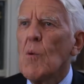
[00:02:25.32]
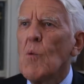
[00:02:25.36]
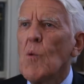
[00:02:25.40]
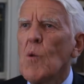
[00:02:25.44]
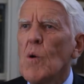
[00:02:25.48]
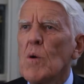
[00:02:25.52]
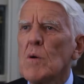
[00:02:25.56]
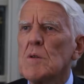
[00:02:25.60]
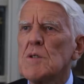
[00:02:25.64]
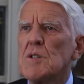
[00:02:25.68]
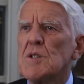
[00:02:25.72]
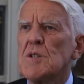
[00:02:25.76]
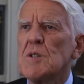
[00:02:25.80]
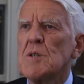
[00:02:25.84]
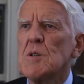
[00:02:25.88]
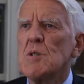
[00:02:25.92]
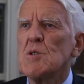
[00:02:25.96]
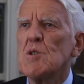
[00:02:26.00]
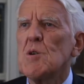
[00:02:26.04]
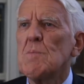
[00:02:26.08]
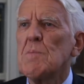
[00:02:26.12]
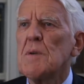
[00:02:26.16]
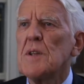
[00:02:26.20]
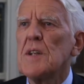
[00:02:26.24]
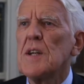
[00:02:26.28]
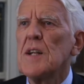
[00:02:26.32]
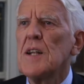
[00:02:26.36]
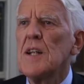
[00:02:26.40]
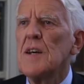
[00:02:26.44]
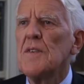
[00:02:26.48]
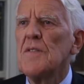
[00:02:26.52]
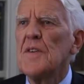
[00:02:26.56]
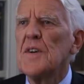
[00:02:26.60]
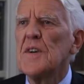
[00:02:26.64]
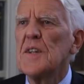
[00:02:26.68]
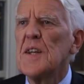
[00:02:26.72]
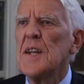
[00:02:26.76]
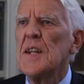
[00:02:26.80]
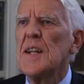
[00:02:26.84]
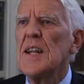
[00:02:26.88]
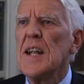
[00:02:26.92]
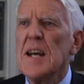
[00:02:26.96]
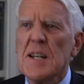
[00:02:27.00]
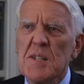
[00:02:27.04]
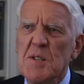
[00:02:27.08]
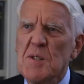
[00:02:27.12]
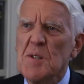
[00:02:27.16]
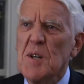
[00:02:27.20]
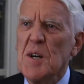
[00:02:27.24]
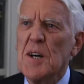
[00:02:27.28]
awards should be delivered in
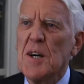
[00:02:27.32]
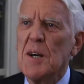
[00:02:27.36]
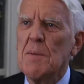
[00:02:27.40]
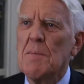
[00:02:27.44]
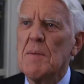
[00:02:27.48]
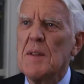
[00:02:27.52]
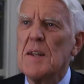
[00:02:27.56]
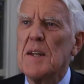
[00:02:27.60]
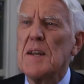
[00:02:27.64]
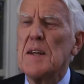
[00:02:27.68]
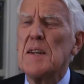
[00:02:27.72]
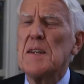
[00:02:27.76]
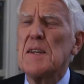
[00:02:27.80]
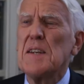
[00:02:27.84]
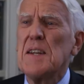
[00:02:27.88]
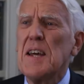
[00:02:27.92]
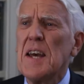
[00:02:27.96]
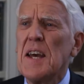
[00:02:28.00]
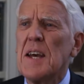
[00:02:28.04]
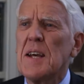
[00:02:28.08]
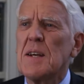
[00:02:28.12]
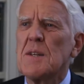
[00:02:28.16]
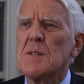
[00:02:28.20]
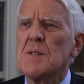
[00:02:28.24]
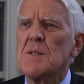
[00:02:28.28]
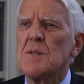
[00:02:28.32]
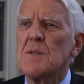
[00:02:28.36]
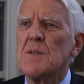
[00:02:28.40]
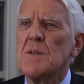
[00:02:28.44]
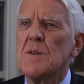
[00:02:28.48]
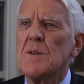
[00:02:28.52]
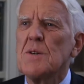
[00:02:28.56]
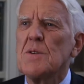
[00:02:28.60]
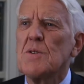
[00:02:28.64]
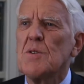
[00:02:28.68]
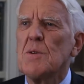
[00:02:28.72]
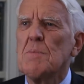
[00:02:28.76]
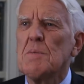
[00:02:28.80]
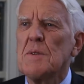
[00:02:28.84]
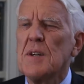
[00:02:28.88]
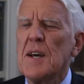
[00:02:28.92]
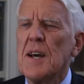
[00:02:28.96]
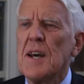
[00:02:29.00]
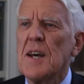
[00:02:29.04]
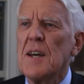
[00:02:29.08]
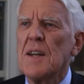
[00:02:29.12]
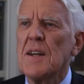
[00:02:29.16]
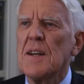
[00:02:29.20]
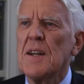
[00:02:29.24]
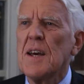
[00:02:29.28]
less time than it takes to
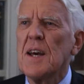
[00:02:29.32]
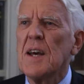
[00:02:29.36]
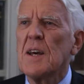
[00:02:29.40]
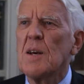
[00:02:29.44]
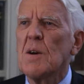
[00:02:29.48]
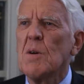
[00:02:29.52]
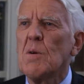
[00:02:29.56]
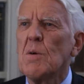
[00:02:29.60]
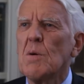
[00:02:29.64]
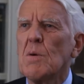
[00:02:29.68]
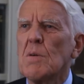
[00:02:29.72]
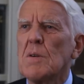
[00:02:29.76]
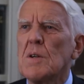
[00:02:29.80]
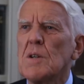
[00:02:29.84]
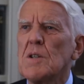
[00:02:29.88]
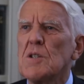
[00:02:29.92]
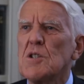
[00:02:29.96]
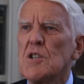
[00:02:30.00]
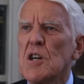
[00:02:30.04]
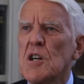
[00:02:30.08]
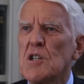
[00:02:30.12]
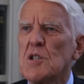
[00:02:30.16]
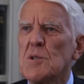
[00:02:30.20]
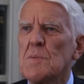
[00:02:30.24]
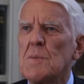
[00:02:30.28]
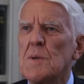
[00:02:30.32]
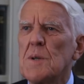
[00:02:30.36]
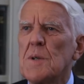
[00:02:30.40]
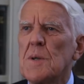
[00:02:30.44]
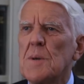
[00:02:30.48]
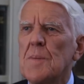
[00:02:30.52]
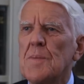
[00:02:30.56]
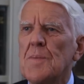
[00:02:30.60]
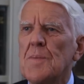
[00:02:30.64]
obtain a court judgment.